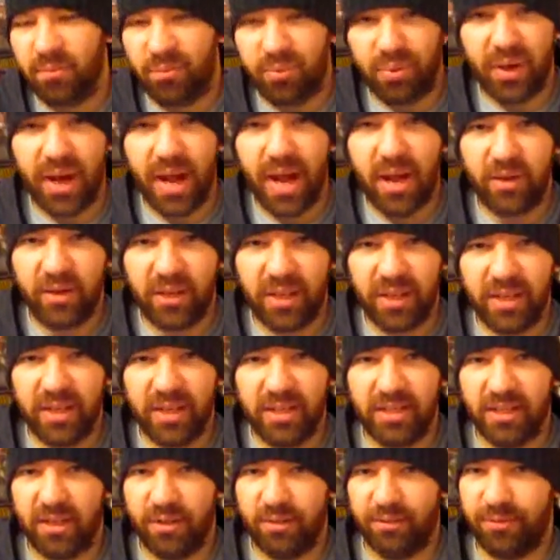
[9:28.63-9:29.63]
proud he
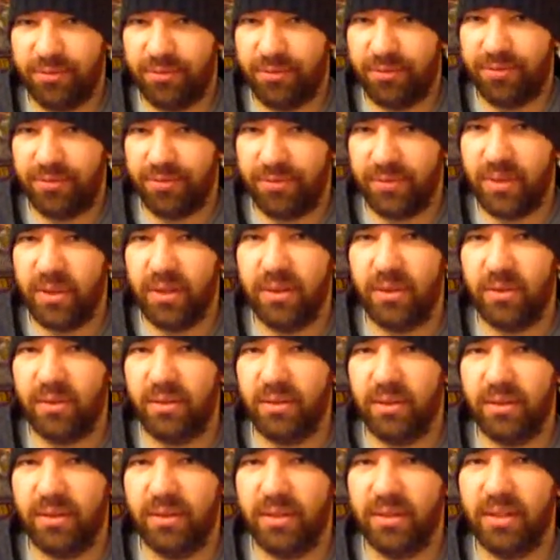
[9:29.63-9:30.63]
is of you
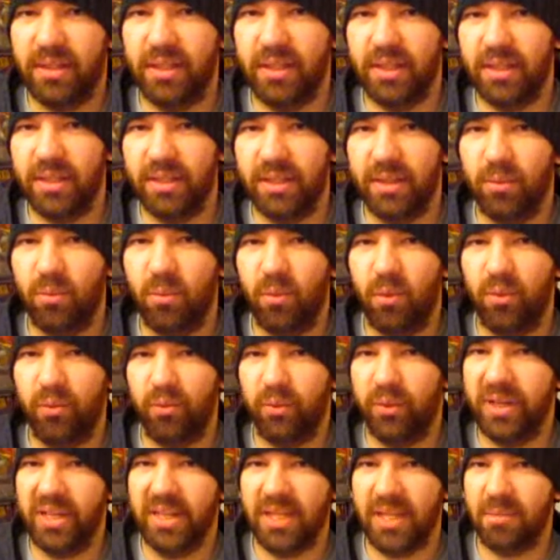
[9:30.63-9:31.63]
know the the
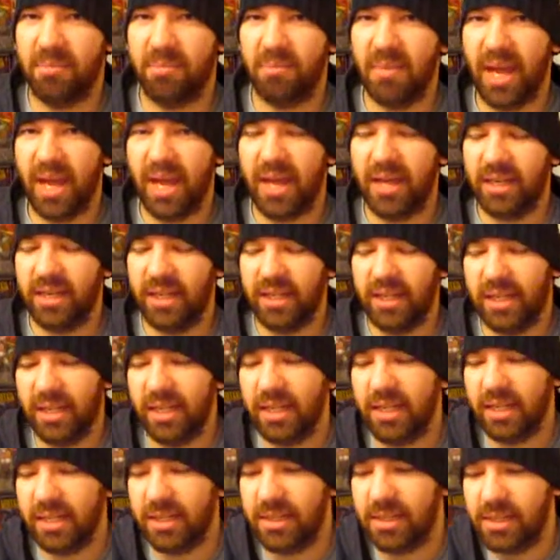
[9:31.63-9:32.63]
Wolverine, the man he
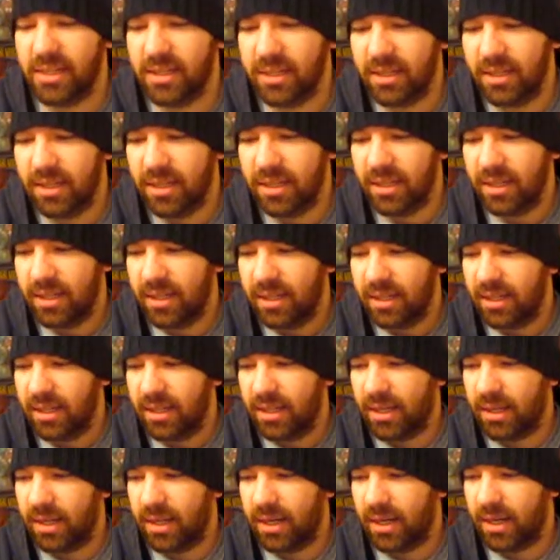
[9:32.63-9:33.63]
is.
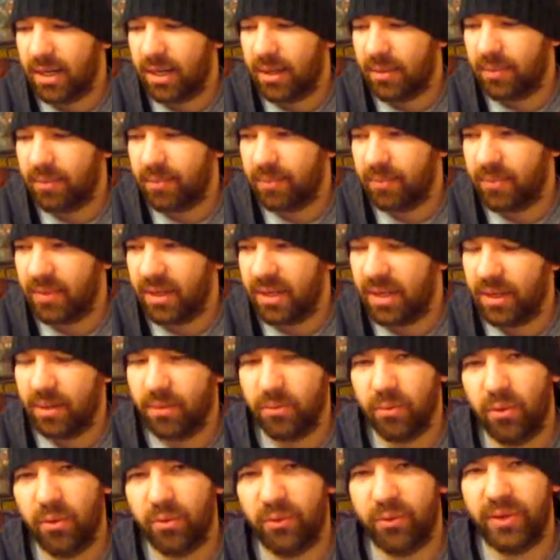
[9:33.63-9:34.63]
Um,
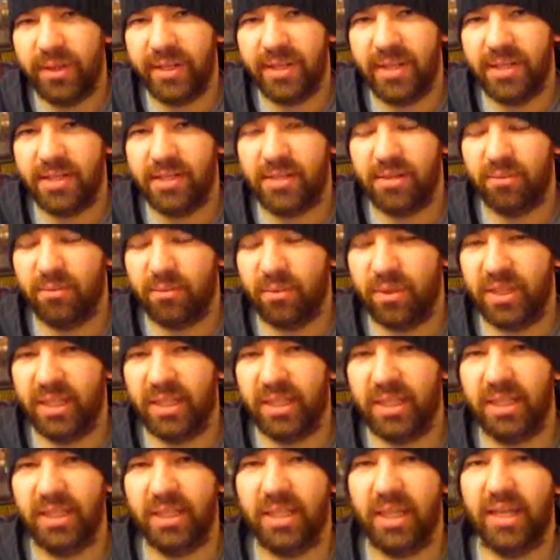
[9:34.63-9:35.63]
and Wolverine doesn't
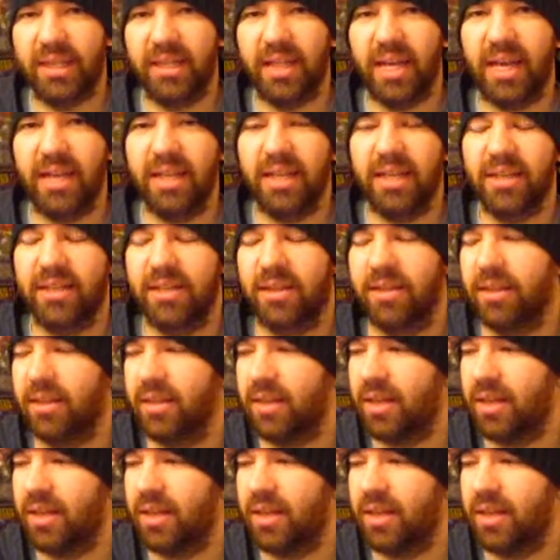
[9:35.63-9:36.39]
really like that either.